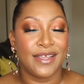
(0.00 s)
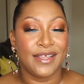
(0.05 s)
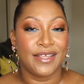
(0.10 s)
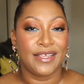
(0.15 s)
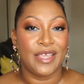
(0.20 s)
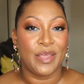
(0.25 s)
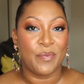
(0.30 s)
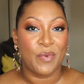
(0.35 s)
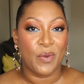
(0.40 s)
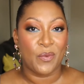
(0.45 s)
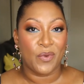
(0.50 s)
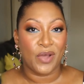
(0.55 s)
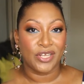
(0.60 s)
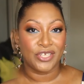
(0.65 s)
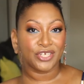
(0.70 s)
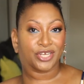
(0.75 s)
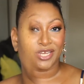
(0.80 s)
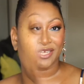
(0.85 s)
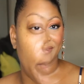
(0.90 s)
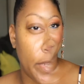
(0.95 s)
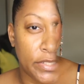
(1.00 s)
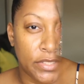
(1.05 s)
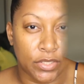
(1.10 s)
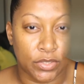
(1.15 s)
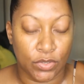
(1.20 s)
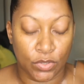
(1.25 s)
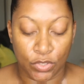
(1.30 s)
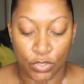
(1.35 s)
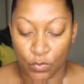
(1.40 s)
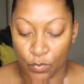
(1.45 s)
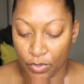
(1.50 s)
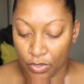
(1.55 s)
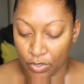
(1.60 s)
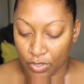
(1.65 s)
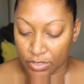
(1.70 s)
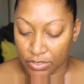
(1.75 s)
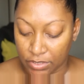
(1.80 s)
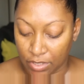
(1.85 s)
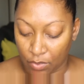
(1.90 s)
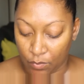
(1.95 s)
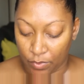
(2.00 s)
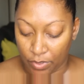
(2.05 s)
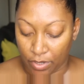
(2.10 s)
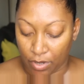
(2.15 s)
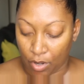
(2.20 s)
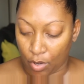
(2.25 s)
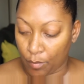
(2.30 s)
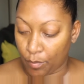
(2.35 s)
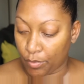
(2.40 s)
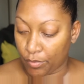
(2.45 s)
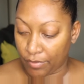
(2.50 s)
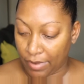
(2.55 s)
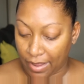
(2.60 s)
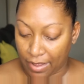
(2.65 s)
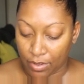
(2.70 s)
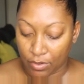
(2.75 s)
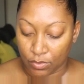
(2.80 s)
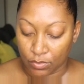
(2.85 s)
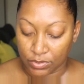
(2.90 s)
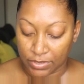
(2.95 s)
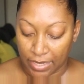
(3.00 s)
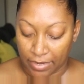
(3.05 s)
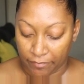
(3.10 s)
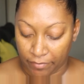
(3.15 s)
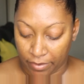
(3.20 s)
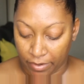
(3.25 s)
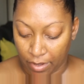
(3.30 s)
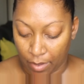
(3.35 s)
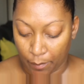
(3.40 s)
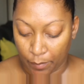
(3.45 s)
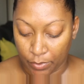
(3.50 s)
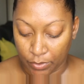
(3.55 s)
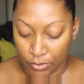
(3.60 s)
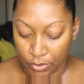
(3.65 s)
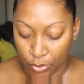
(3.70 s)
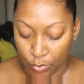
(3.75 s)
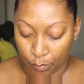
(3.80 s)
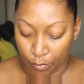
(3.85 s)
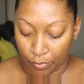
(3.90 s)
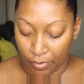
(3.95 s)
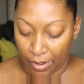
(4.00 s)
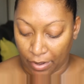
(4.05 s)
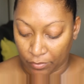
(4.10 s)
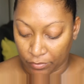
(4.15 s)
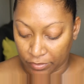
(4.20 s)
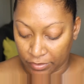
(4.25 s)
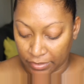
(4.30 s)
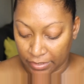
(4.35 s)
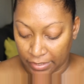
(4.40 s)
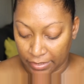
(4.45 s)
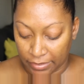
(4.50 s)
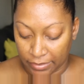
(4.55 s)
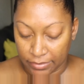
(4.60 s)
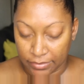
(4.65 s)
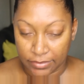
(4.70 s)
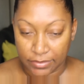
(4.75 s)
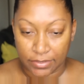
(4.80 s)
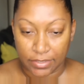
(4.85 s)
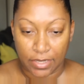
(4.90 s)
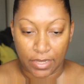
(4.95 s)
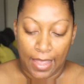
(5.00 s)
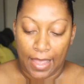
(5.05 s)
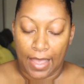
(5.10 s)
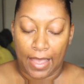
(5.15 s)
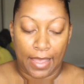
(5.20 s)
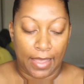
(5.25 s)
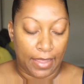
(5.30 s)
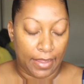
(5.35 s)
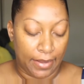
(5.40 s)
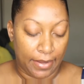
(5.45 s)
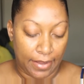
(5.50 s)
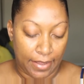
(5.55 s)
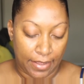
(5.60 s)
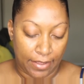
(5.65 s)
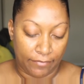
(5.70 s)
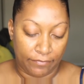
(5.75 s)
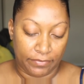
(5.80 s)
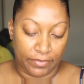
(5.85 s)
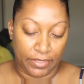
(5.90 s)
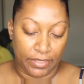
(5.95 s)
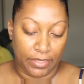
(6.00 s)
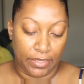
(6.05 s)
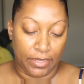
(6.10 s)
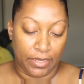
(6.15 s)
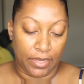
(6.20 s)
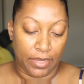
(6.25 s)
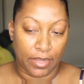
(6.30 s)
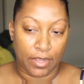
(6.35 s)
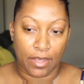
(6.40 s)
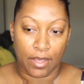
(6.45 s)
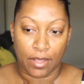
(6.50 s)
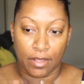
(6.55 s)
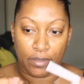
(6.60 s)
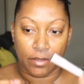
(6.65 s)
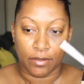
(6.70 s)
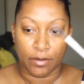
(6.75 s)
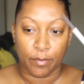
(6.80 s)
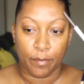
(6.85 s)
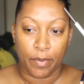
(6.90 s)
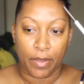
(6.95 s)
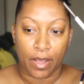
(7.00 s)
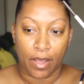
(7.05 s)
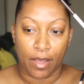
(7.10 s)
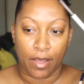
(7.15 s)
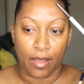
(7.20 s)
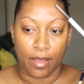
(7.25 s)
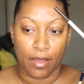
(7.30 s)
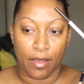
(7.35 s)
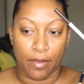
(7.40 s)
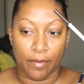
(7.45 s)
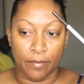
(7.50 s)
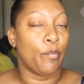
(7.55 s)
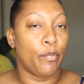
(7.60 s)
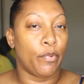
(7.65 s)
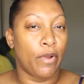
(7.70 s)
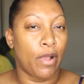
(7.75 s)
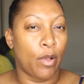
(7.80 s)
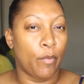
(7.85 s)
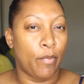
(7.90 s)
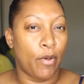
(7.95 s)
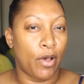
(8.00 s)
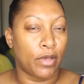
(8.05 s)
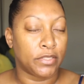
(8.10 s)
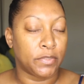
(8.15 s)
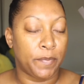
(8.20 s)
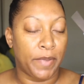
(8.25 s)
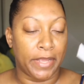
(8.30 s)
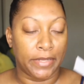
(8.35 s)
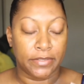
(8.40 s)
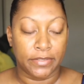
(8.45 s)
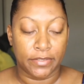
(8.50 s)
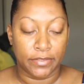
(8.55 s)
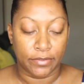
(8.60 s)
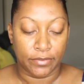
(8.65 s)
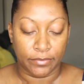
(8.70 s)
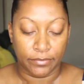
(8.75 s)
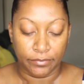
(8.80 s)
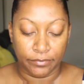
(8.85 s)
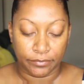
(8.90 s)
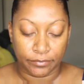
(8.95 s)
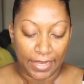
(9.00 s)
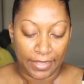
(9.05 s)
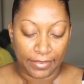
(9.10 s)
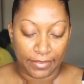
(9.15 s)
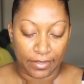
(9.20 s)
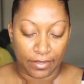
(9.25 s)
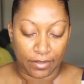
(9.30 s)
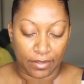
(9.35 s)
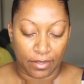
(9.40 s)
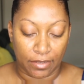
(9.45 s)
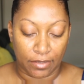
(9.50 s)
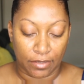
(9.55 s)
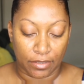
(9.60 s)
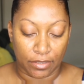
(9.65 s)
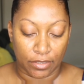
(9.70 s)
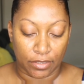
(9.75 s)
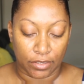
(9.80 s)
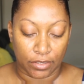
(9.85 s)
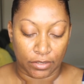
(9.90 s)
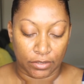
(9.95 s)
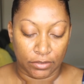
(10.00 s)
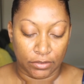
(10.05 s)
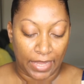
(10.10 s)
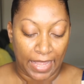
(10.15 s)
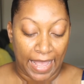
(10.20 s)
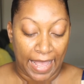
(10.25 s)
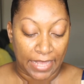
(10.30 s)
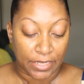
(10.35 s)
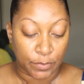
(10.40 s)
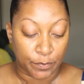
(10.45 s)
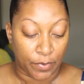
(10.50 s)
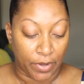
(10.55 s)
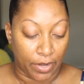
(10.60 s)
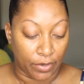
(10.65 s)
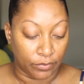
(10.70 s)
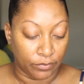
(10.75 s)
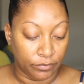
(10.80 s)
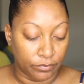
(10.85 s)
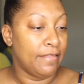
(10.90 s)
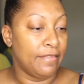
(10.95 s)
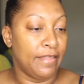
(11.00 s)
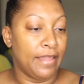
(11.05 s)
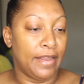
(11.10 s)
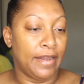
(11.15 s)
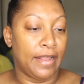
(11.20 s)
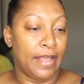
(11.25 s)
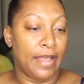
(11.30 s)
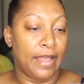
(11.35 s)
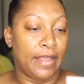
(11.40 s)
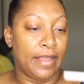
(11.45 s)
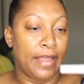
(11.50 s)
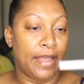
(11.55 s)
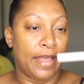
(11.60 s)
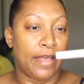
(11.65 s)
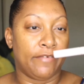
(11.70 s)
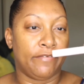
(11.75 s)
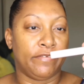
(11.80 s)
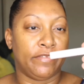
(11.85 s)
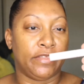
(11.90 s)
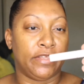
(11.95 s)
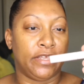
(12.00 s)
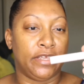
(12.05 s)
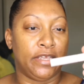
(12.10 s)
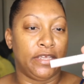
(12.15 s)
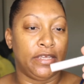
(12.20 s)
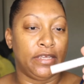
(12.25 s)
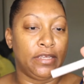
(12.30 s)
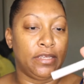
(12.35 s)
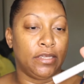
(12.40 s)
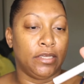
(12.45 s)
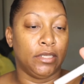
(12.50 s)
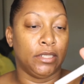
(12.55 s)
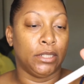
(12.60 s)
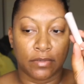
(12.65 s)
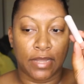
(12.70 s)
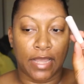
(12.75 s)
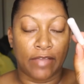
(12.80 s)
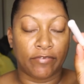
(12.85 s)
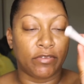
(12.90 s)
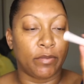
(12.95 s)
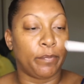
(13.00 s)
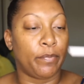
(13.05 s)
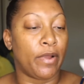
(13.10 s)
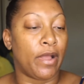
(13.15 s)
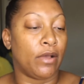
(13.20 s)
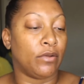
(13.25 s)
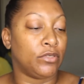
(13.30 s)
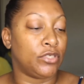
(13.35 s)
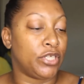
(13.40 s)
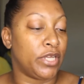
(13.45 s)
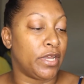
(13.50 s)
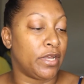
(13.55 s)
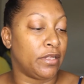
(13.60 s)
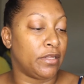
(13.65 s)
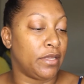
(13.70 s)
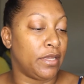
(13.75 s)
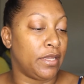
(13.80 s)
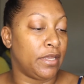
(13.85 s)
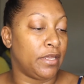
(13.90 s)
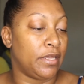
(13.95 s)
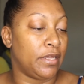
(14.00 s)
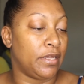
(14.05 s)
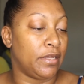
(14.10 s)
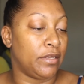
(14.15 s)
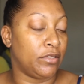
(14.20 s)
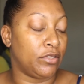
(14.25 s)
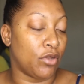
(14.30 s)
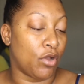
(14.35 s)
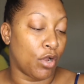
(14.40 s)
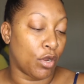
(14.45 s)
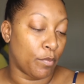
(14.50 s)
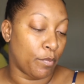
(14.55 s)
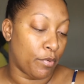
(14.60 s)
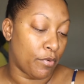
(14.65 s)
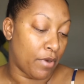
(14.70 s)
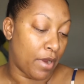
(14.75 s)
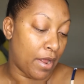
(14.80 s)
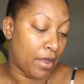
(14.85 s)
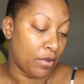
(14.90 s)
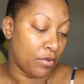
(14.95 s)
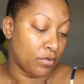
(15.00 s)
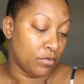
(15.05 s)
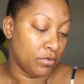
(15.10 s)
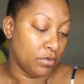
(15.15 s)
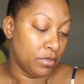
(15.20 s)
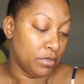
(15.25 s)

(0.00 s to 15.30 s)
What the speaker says: keep on watching. Okay, so as usual, we're going to start with our brows. I have a couple new brow things. I have the ColourPop Brow Boss pencil in the color ash brown. Then I have the brow gel in dark brown,